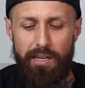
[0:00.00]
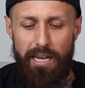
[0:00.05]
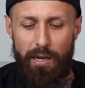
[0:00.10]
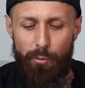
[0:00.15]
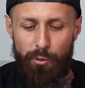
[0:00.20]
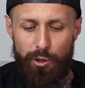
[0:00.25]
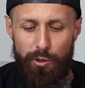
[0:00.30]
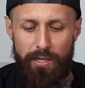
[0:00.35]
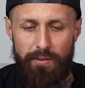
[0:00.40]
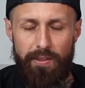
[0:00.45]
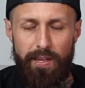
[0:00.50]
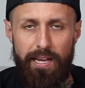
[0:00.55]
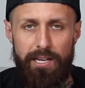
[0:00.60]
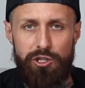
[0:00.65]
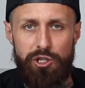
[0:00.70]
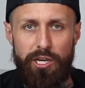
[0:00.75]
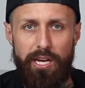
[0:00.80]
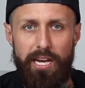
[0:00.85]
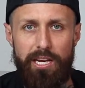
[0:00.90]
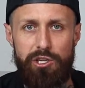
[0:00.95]
And when you get the
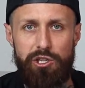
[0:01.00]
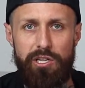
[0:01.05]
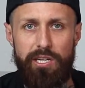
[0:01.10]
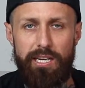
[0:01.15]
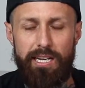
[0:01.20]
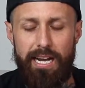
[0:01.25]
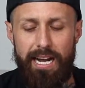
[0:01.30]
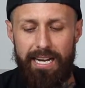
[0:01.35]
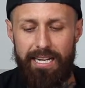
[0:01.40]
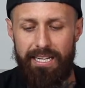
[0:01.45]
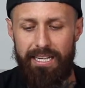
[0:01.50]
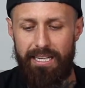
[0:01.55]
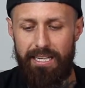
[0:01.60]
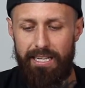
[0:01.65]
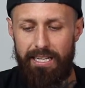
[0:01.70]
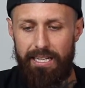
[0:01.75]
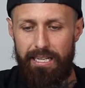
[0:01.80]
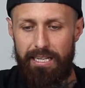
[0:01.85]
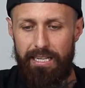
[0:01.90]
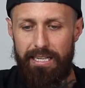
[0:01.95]
education, it kind of
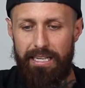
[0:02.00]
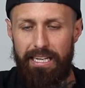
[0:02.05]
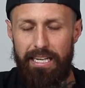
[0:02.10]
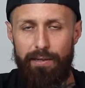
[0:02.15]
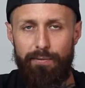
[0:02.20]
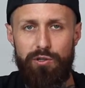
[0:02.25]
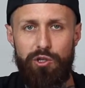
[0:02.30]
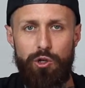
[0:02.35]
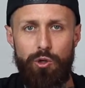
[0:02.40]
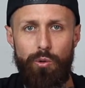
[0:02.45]
gives